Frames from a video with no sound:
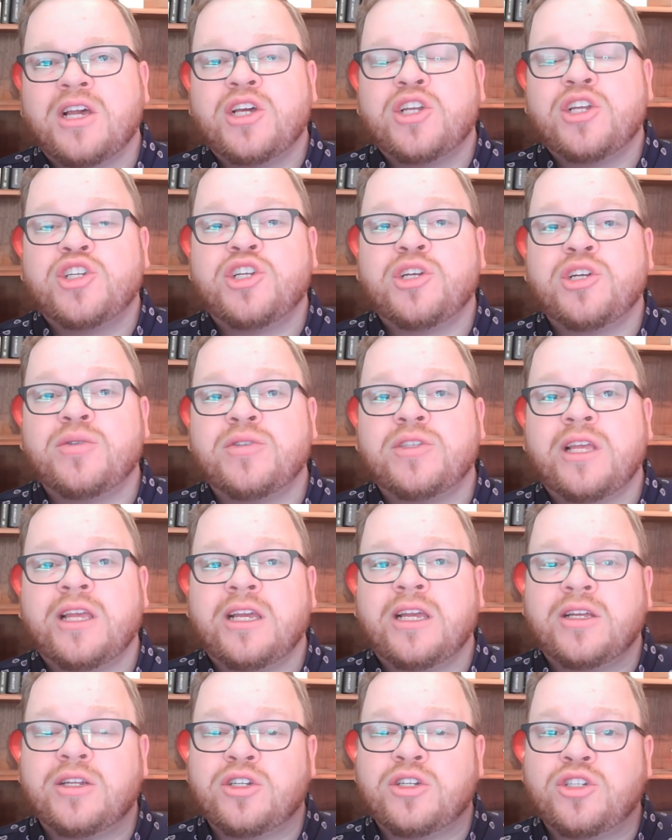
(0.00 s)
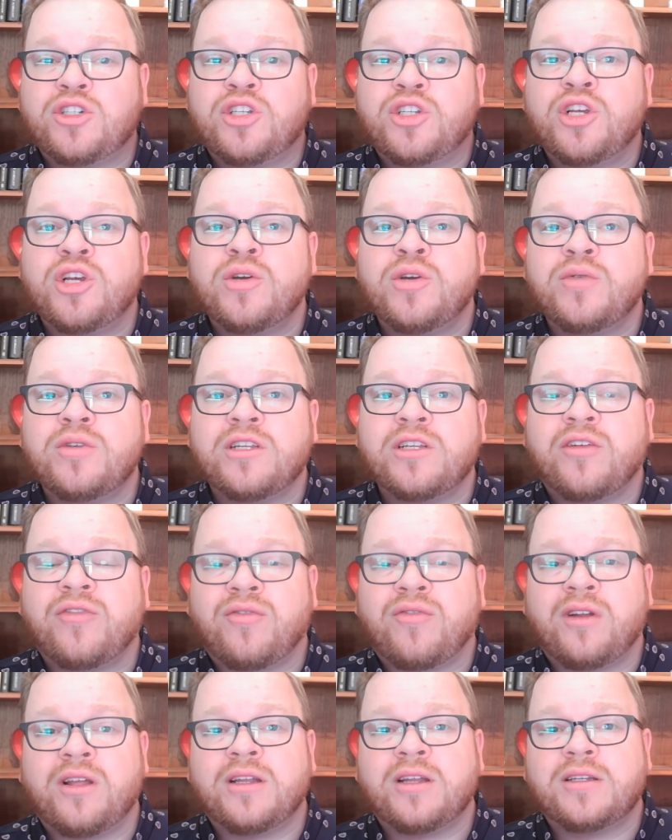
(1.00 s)
choosing 2
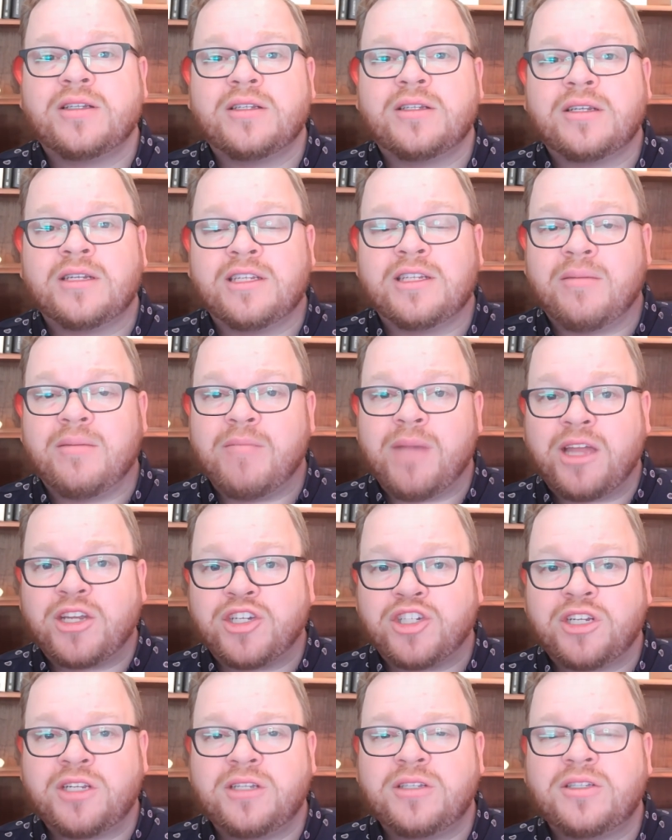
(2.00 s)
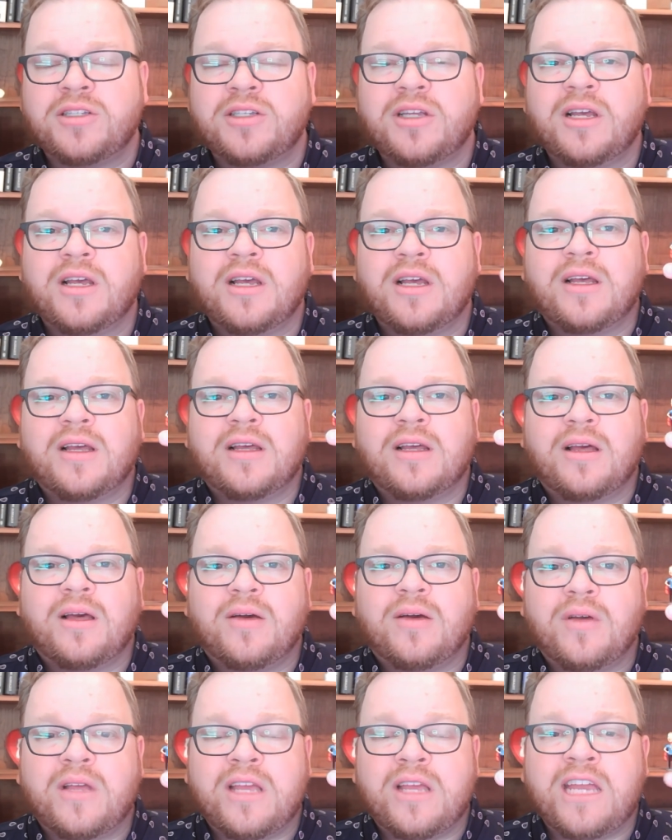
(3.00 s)
different dimensions,
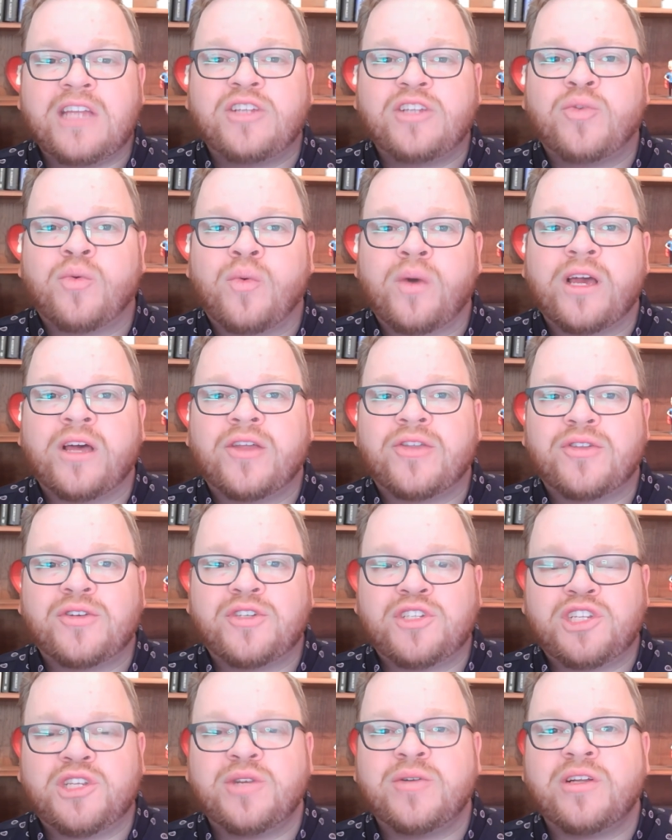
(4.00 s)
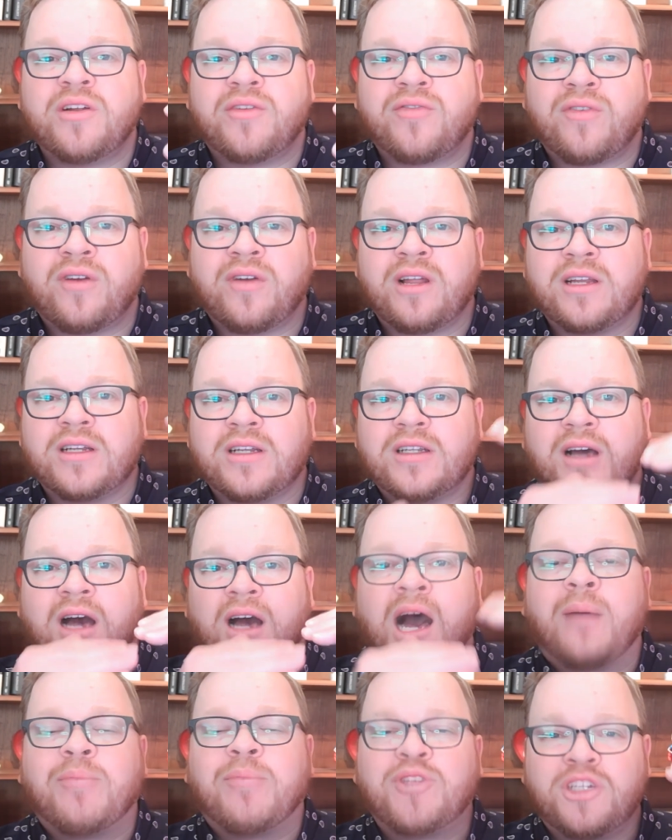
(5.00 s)
each with 2 different
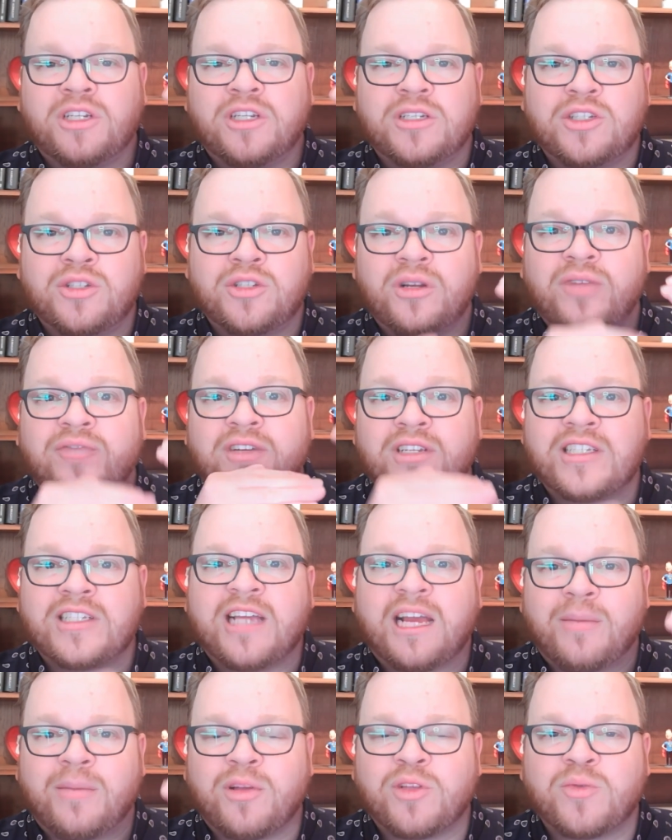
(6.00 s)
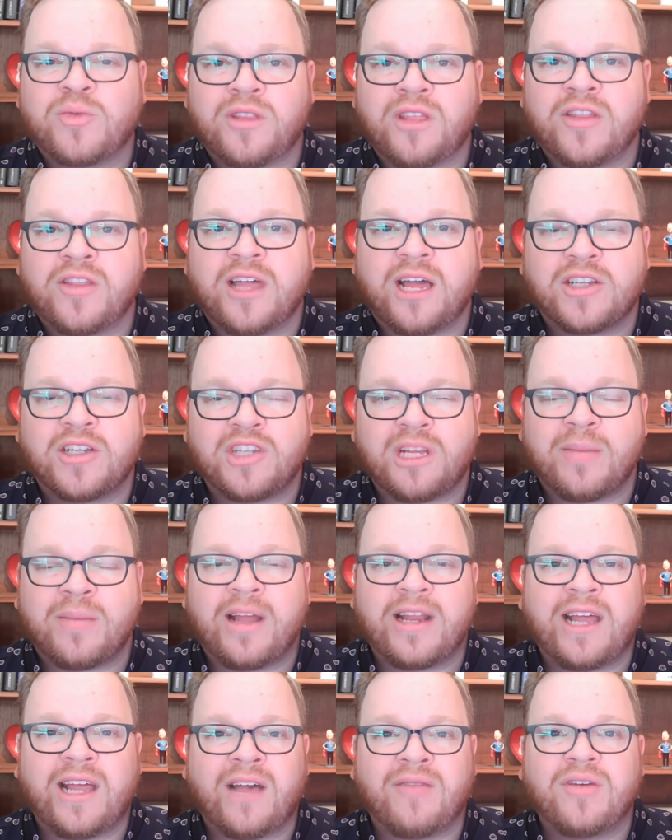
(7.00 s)
options, 2 different segments within that. So you
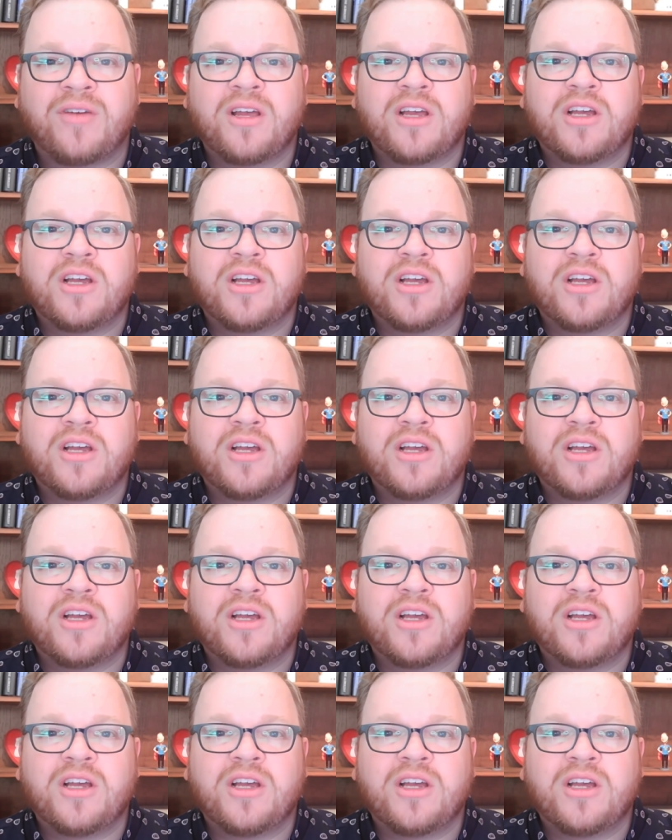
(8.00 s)
might have